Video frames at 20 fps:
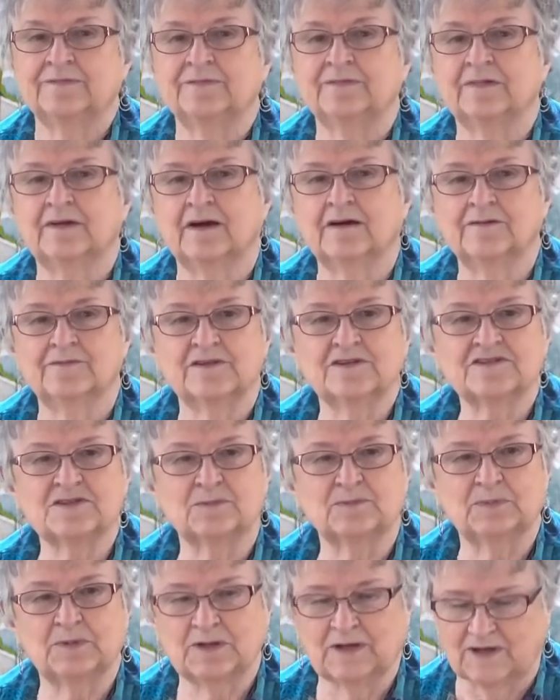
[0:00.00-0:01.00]
There's a
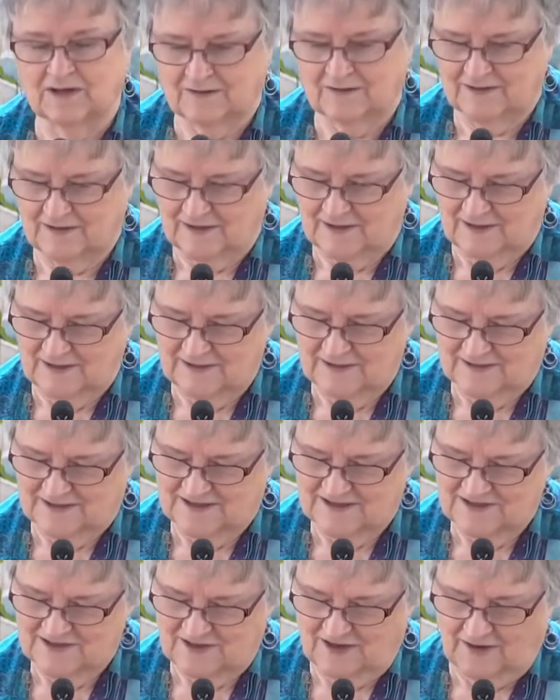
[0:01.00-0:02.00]
book that I
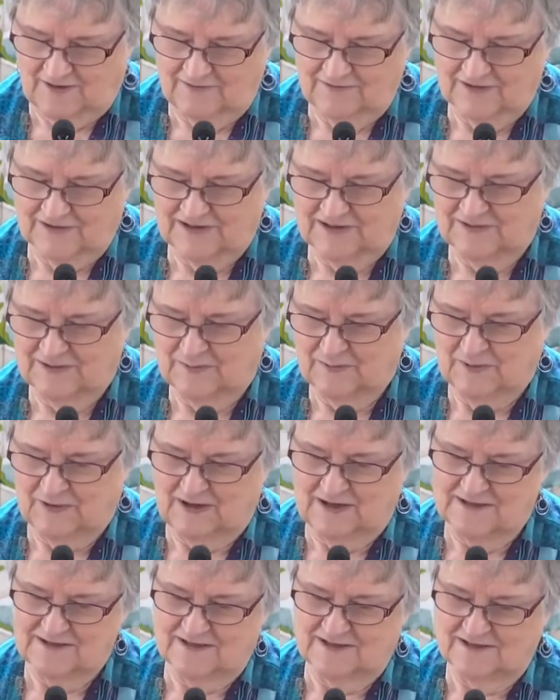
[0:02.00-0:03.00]
discovered in the
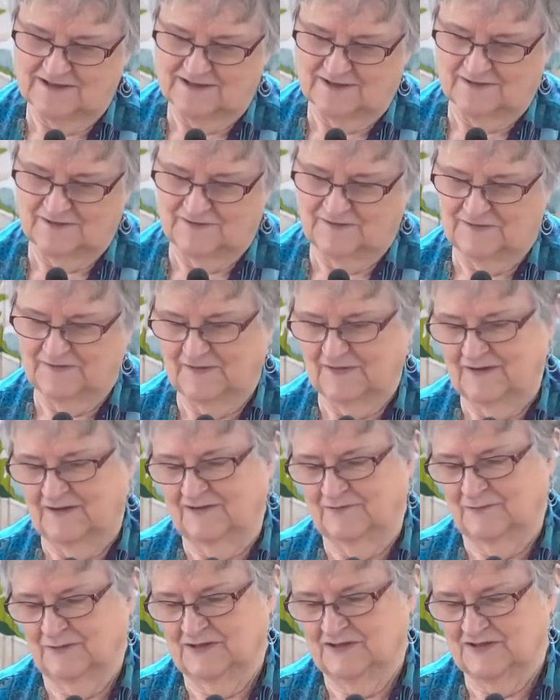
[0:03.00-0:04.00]
process of
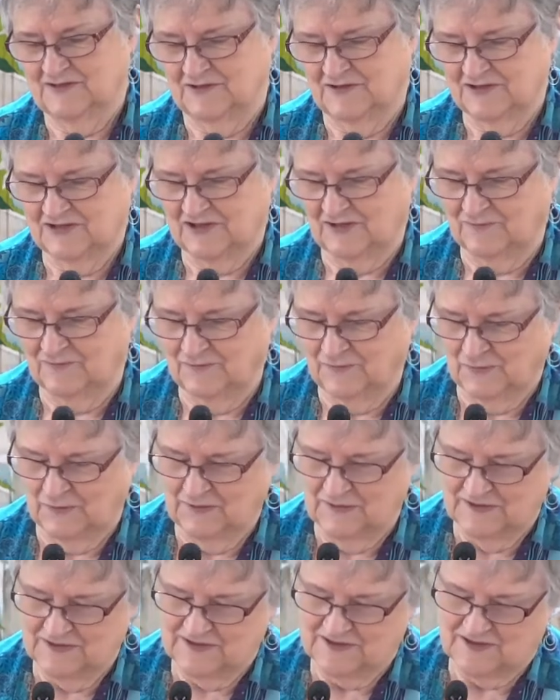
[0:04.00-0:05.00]
researching
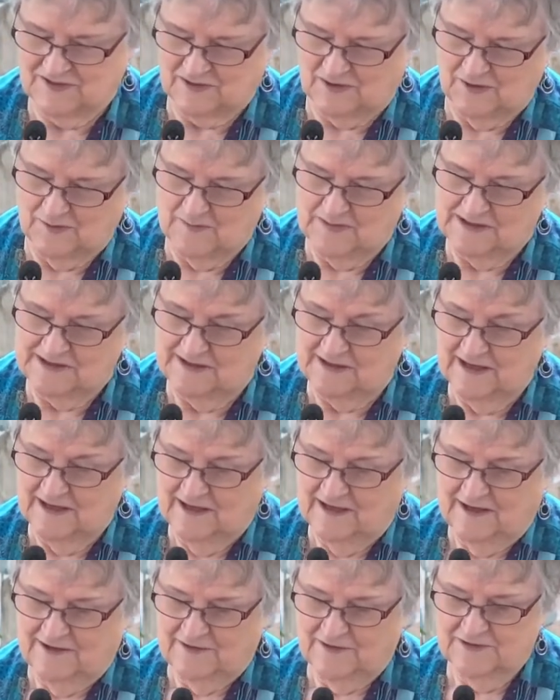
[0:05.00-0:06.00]
for this sermon.
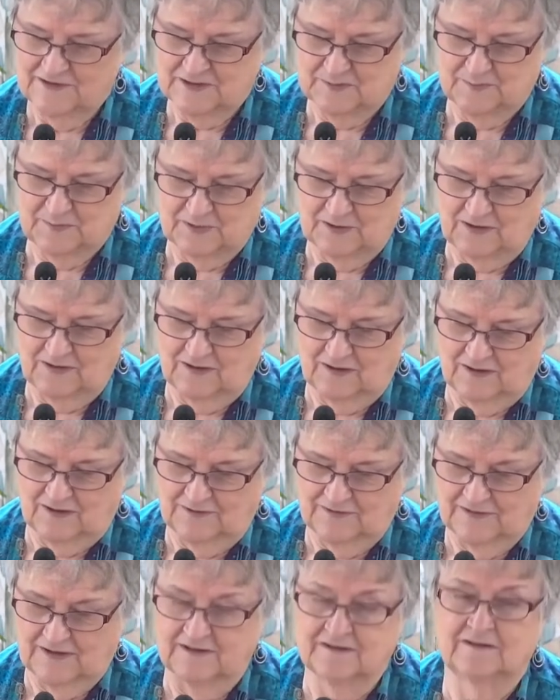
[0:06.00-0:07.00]
There's a book
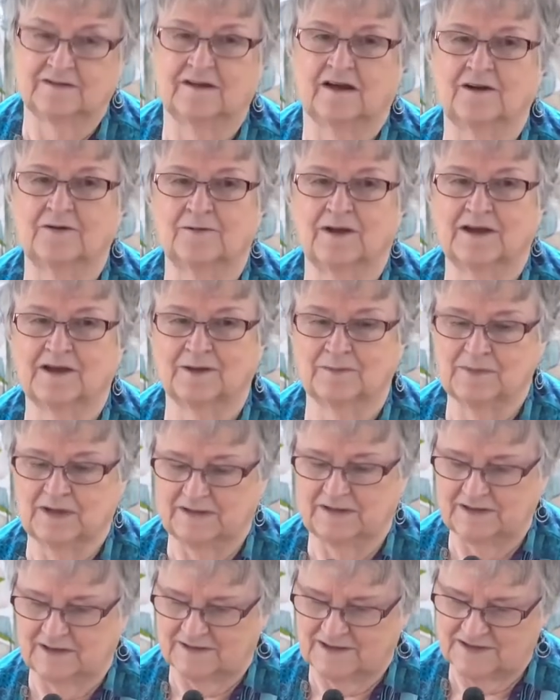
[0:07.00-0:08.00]
called, and I
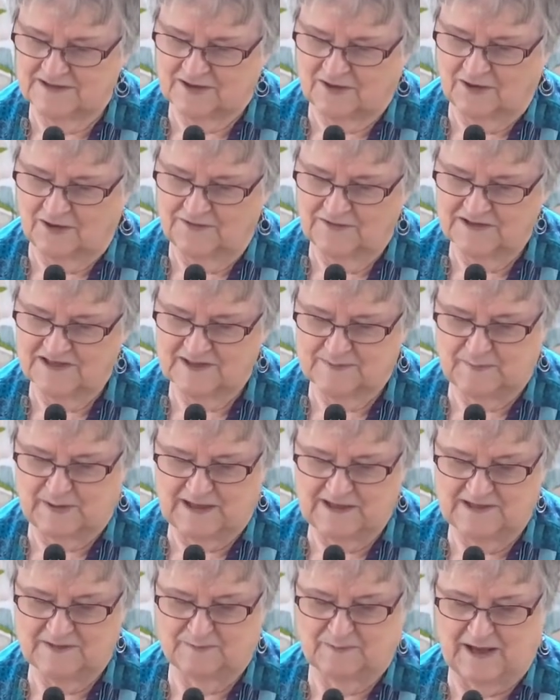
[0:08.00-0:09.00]
recommend it, it's called The
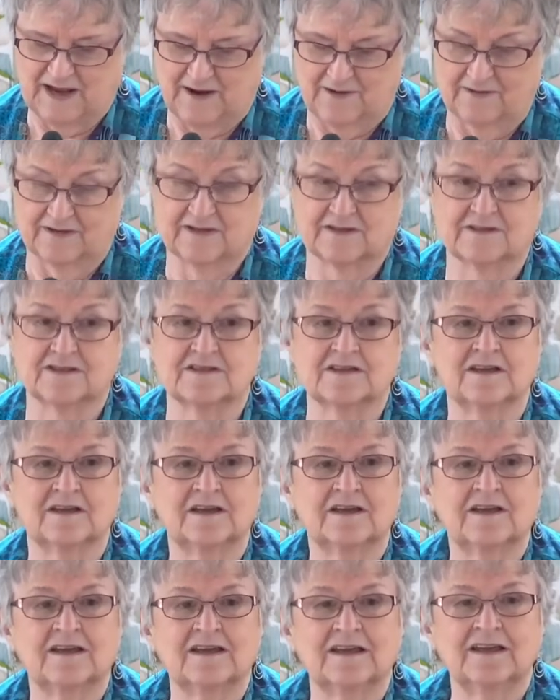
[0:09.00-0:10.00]
Space Barons,
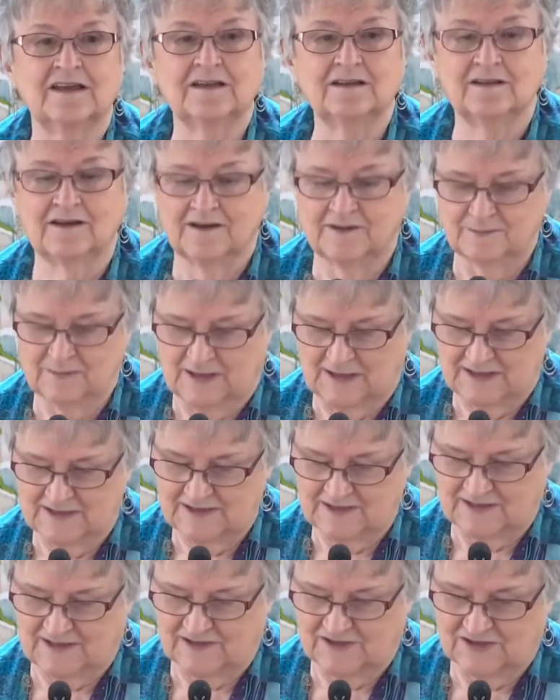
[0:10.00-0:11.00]
Elon
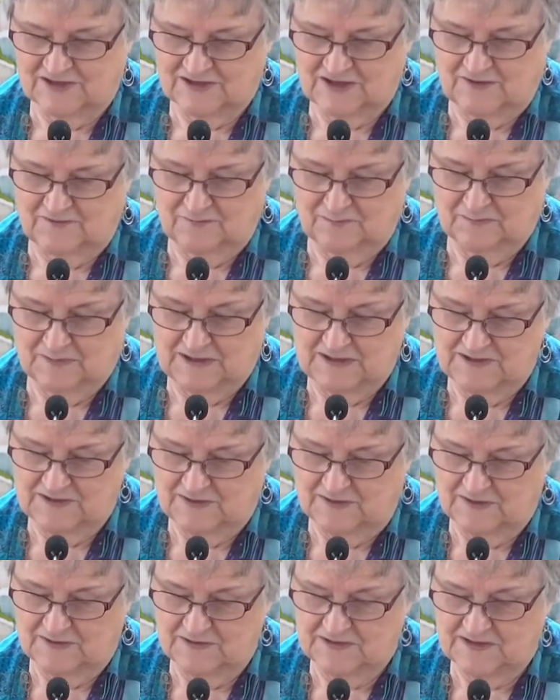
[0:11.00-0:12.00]
Musk and Jeff
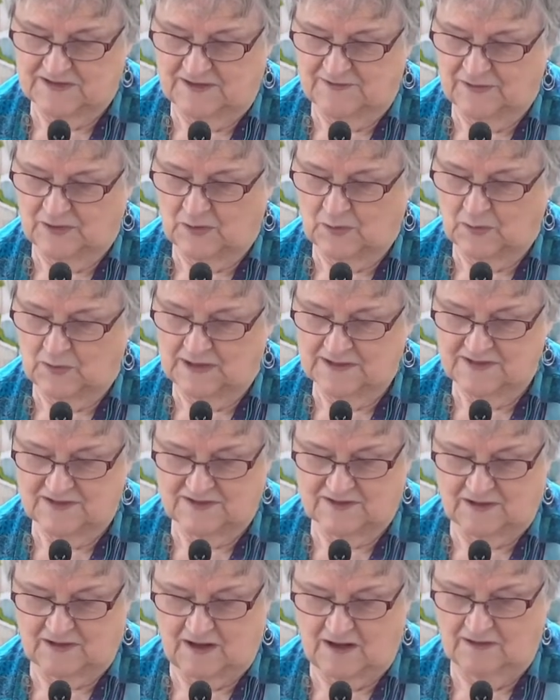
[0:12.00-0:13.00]
Bezos and the Quest
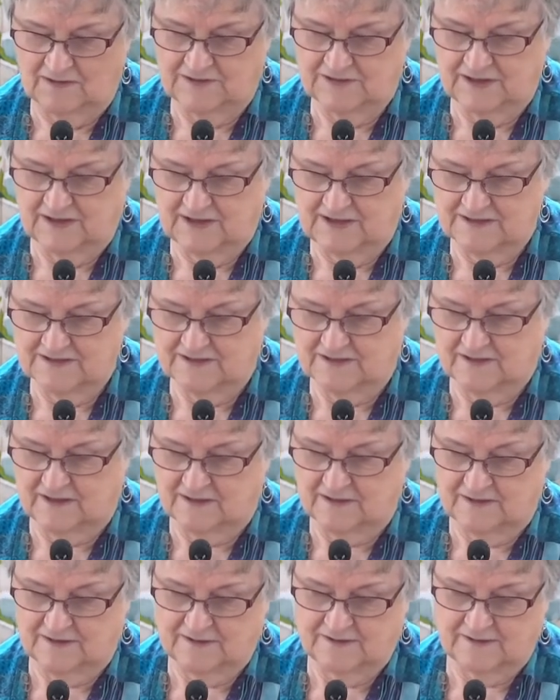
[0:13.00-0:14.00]
to Colonize
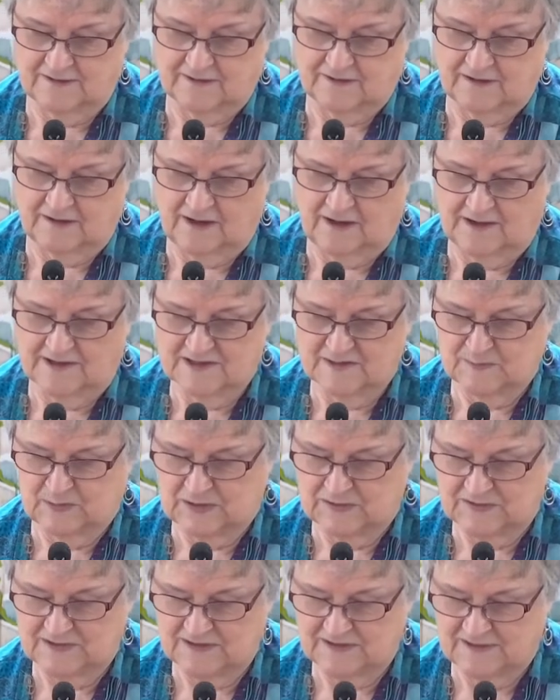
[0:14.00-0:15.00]
the
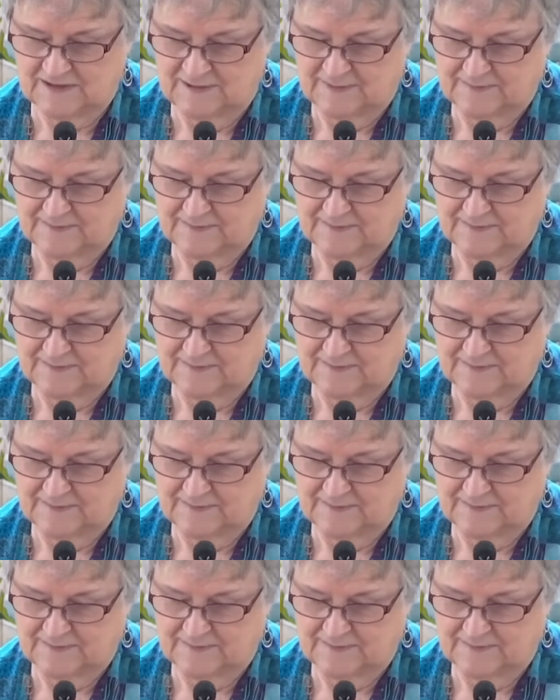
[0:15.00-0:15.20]
Cosmos.